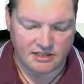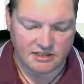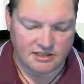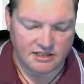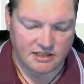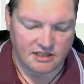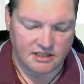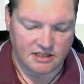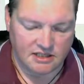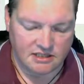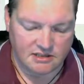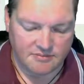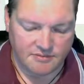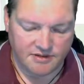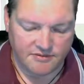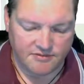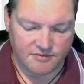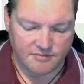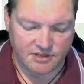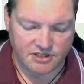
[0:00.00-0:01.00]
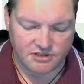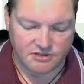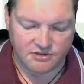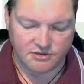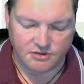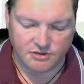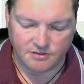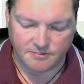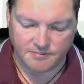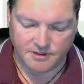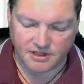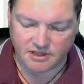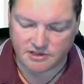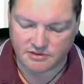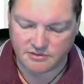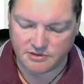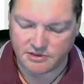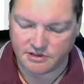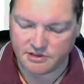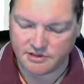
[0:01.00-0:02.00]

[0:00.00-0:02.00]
going to ask me for my sudo password.